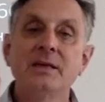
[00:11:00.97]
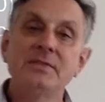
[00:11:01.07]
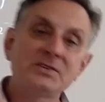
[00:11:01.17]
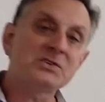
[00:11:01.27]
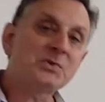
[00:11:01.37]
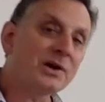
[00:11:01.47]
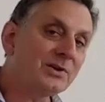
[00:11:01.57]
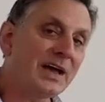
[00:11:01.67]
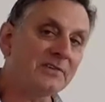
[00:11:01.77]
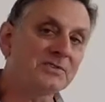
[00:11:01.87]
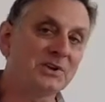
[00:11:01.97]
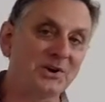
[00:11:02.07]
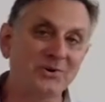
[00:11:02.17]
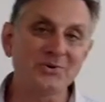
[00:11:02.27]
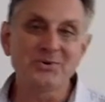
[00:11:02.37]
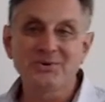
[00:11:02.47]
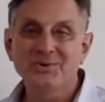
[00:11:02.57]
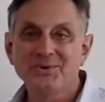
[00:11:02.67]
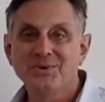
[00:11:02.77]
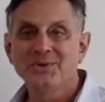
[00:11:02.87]
This is why you have to know
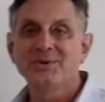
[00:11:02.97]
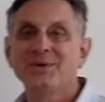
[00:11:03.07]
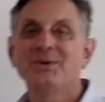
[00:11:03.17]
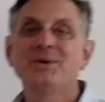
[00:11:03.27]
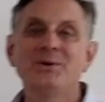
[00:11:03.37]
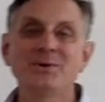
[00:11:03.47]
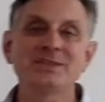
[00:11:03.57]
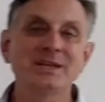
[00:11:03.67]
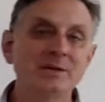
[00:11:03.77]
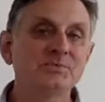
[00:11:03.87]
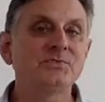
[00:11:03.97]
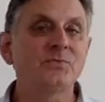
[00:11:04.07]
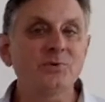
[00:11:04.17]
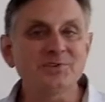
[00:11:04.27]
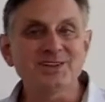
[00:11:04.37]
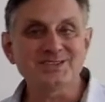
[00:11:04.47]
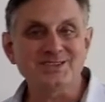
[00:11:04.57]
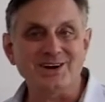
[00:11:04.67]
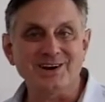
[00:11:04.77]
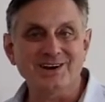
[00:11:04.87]
what the names and formulas
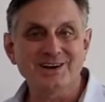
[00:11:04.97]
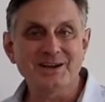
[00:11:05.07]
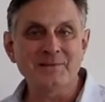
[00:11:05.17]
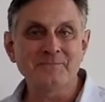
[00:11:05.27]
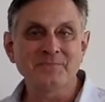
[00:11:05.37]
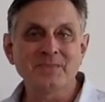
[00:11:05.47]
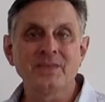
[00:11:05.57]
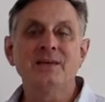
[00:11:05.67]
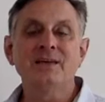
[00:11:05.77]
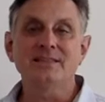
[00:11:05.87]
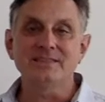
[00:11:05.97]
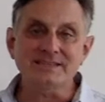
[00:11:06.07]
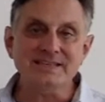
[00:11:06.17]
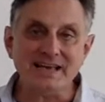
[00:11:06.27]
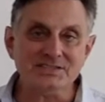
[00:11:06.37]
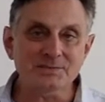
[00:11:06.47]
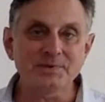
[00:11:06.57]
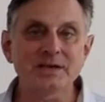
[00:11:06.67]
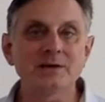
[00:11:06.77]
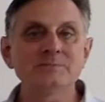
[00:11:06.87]
are. This has to
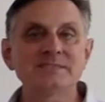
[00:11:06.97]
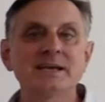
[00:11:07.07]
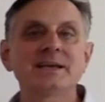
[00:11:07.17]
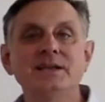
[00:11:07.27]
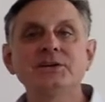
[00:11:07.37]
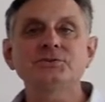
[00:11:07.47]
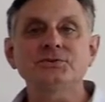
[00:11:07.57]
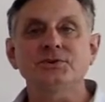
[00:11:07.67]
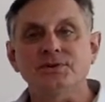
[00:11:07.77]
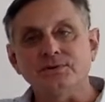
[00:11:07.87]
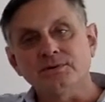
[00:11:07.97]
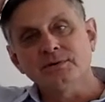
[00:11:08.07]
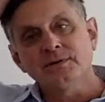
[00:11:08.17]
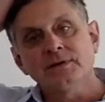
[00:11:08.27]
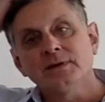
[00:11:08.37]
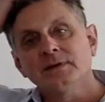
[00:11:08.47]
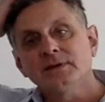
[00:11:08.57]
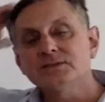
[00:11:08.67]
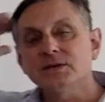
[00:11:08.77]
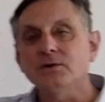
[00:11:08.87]
become second nature to you.
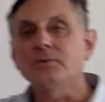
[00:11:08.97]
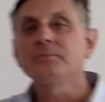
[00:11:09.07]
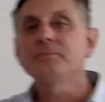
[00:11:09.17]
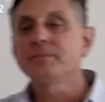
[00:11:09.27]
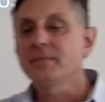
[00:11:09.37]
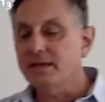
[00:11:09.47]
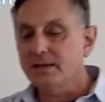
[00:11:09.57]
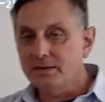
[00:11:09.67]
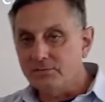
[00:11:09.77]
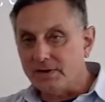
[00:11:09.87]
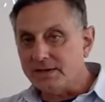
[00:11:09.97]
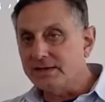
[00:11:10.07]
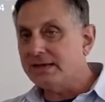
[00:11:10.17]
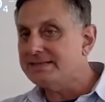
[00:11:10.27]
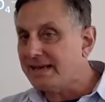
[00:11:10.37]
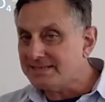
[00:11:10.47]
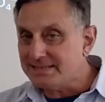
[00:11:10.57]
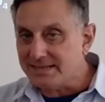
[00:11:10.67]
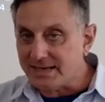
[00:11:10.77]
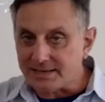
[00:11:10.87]
So, recognize
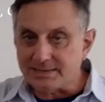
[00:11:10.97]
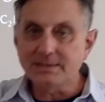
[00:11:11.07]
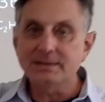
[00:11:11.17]
acetate.